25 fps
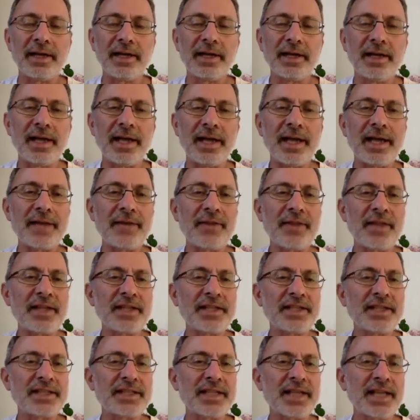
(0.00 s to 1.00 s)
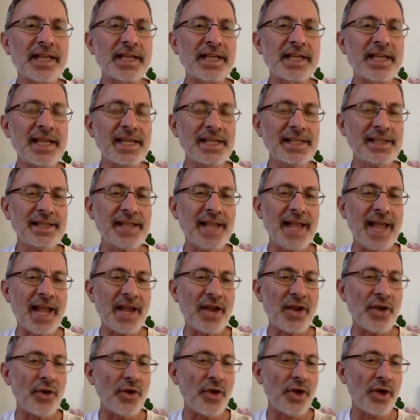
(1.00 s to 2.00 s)
Uh, that's a yes
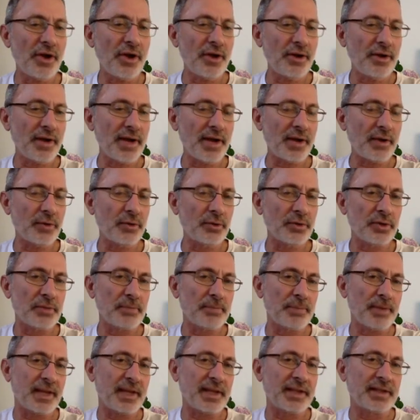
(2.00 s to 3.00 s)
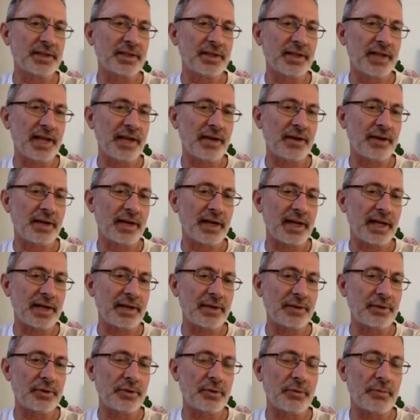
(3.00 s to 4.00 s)
and a no. It all depends on how
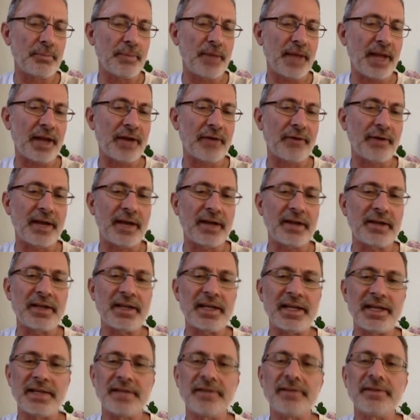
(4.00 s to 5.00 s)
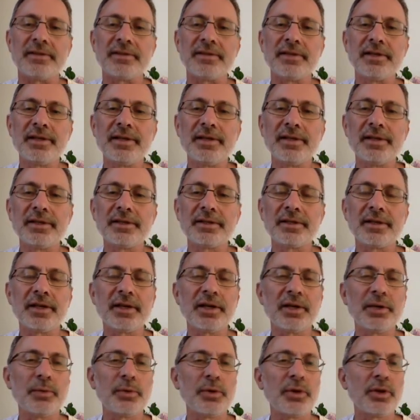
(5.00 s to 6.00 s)
cluttered your background is. So
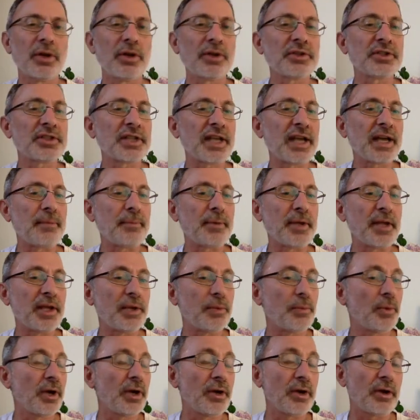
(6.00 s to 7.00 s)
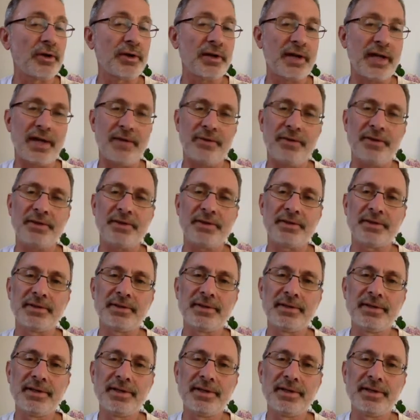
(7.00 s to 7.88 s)
it will on some, it won't on others.